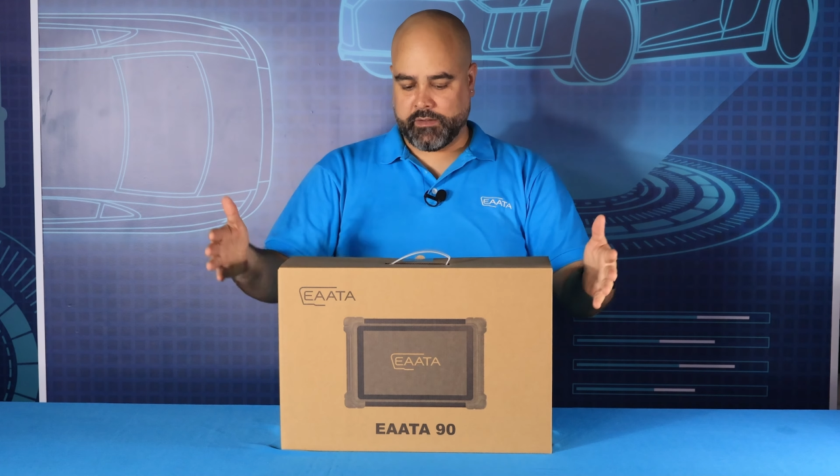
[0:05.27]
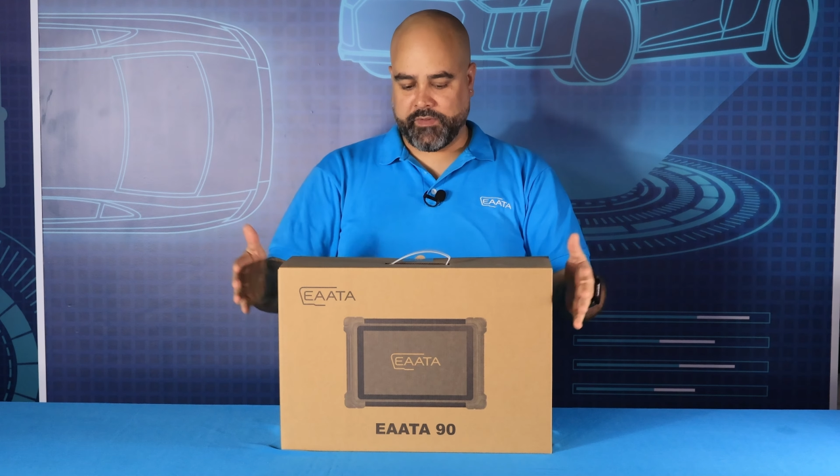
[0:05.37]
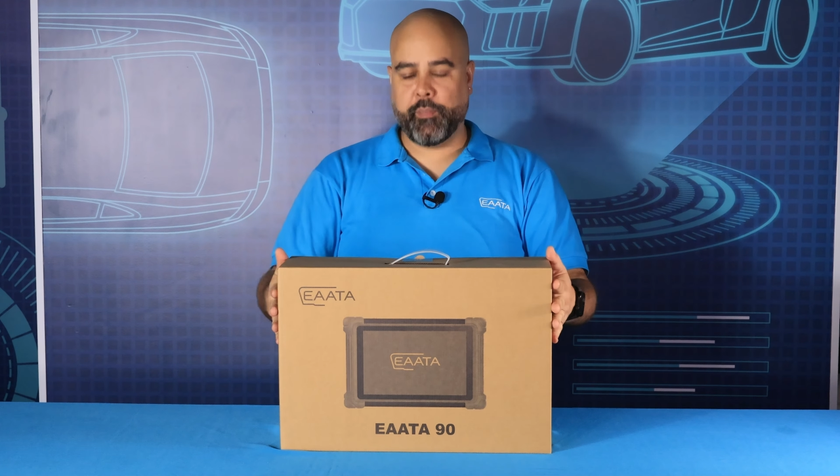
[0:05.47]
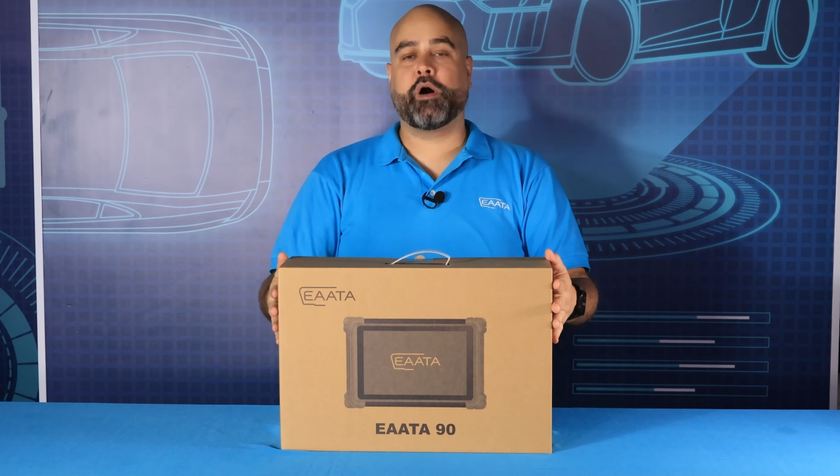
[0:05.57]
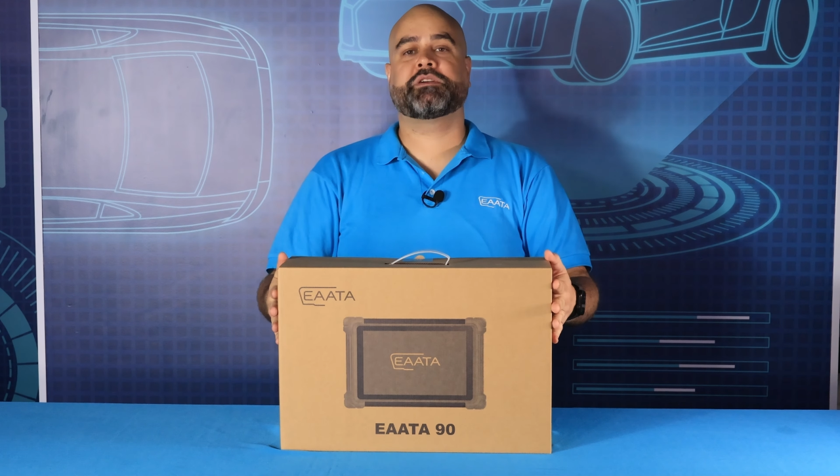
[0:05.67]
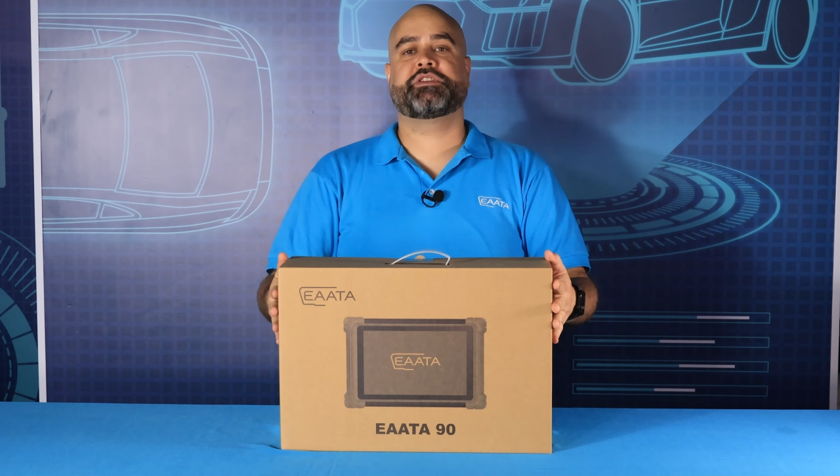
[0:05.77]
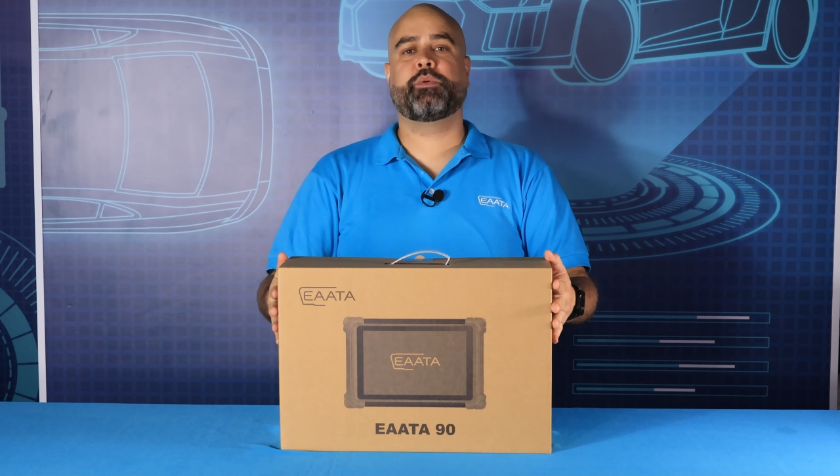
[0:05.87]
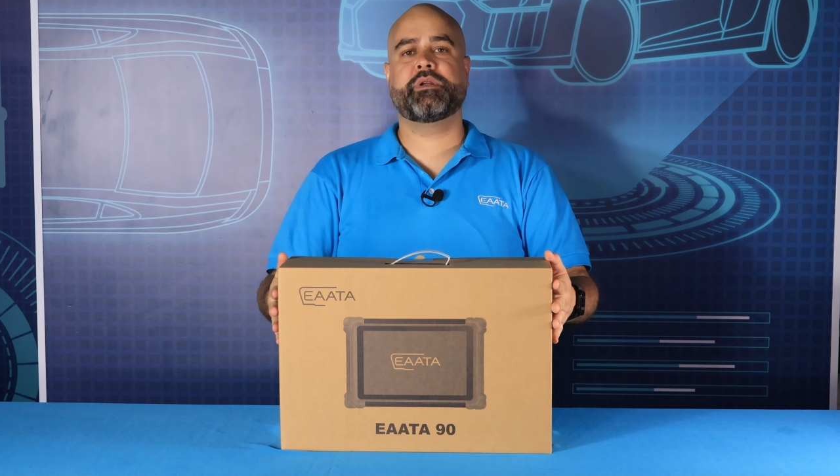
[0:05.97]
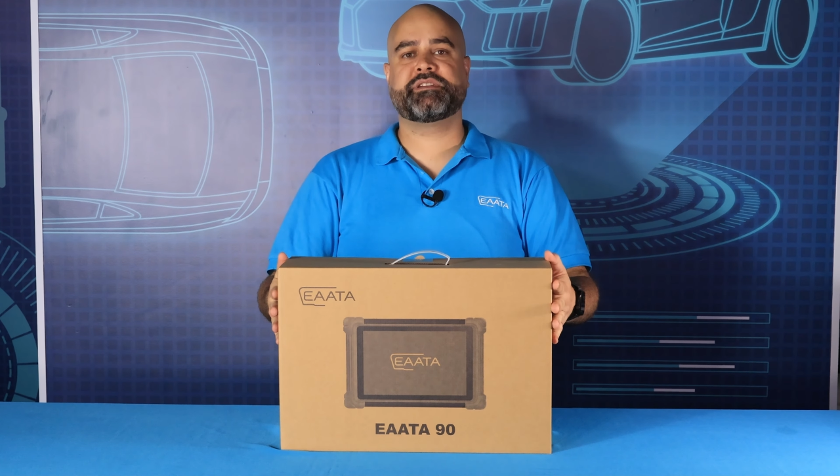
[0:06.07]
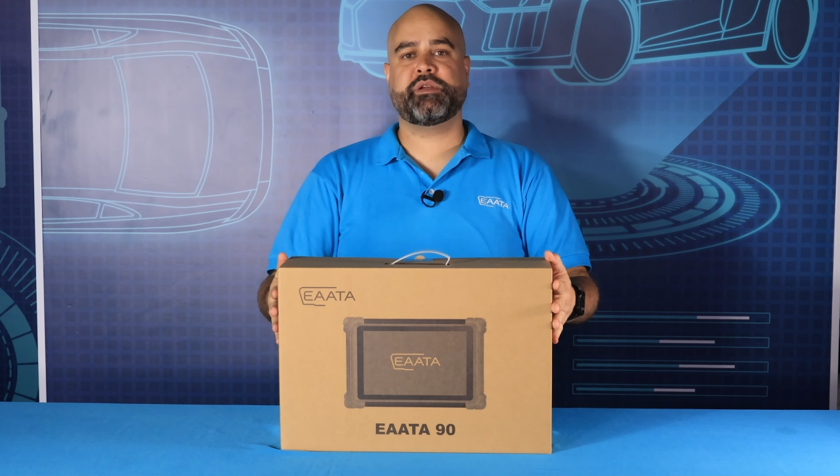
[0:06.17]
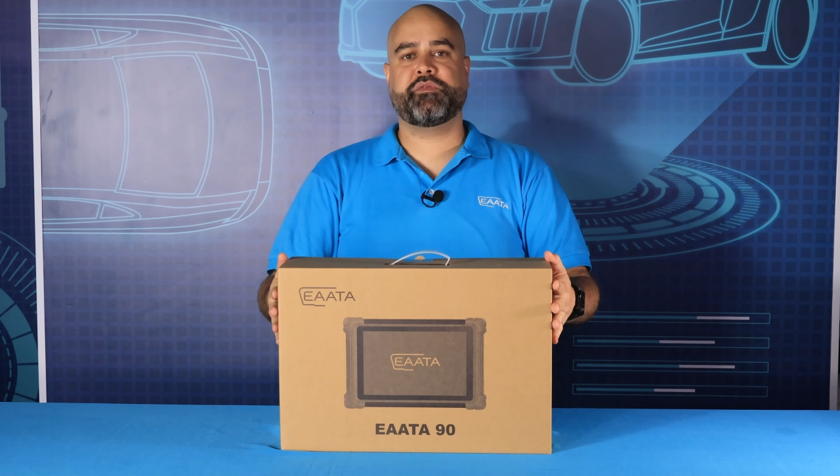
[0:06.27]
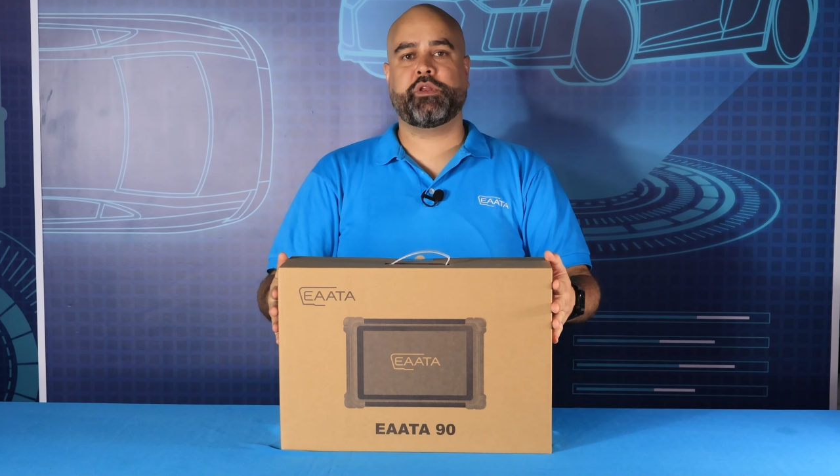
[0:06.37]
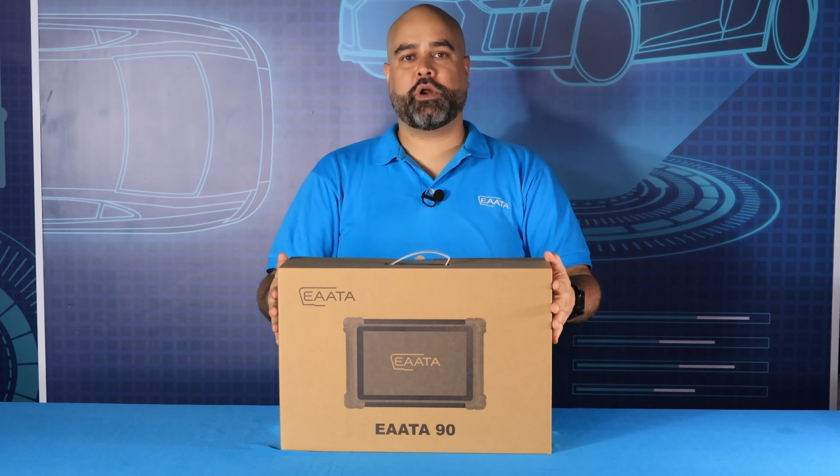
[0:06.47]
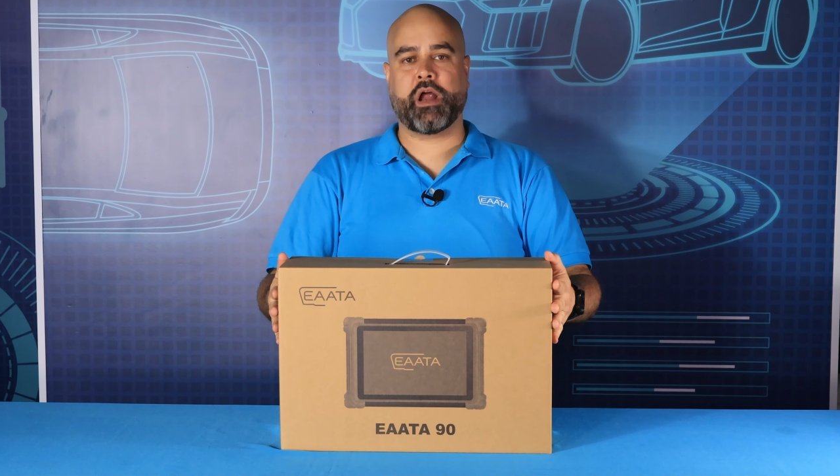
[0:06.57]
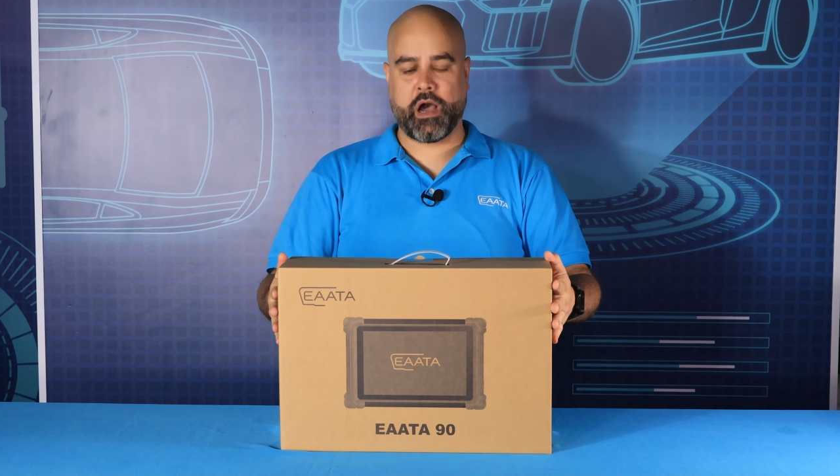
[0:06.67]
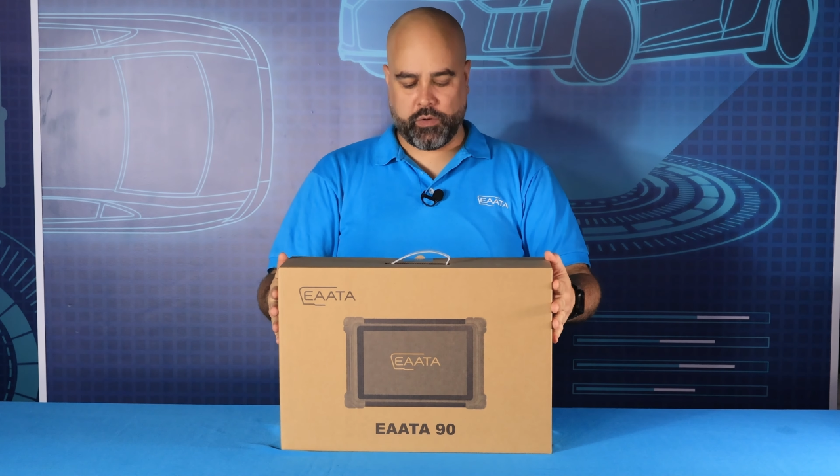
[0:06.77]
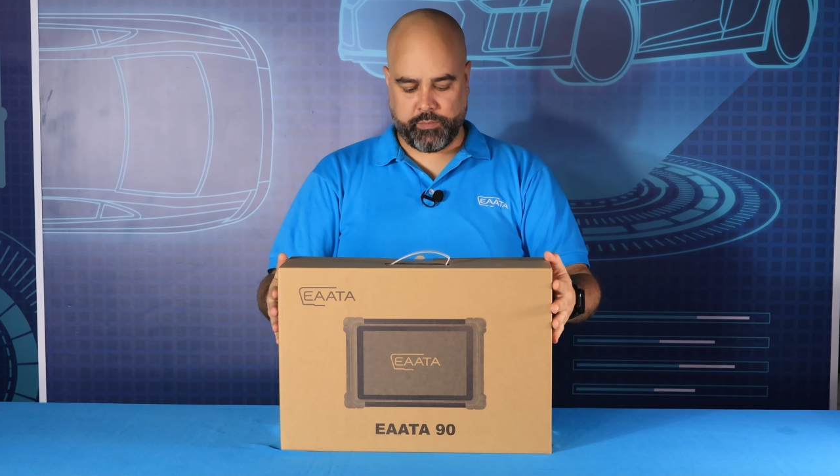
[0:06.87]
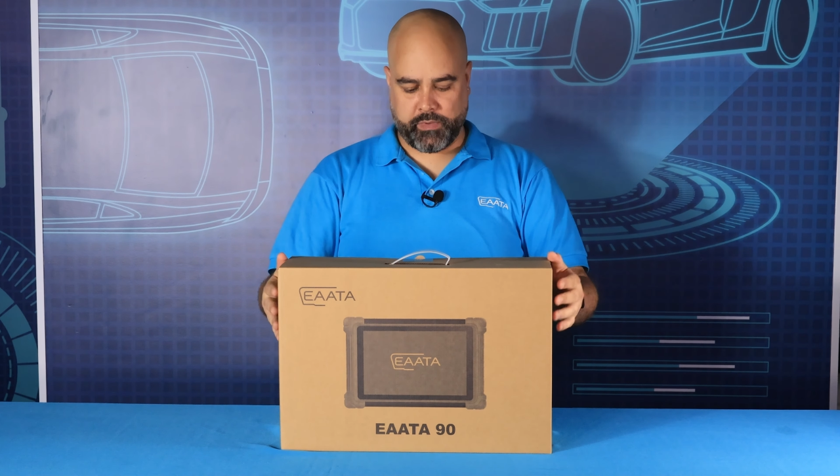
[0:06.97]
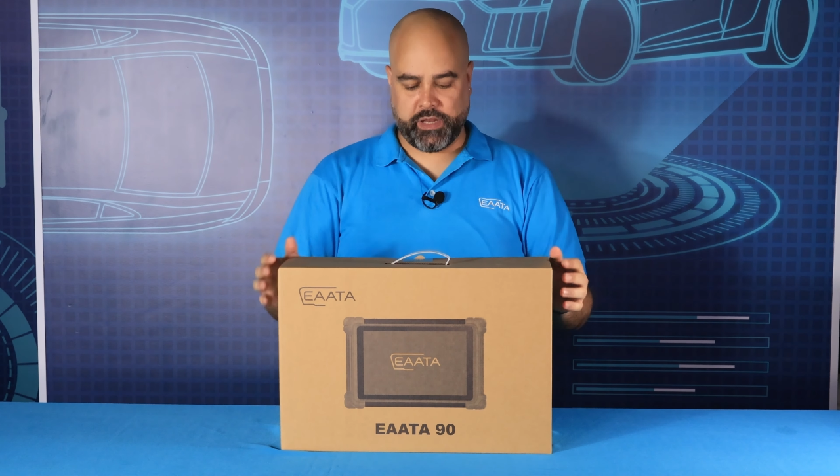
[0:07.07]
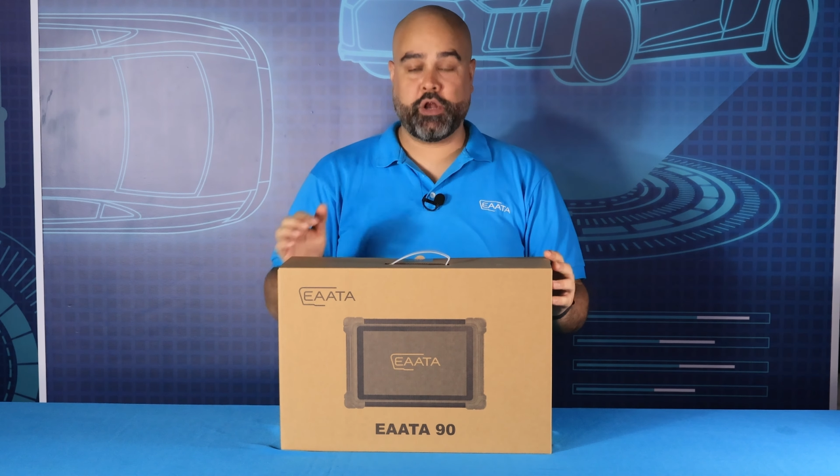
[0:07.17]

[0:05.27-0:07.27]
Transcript: the box you receive in your home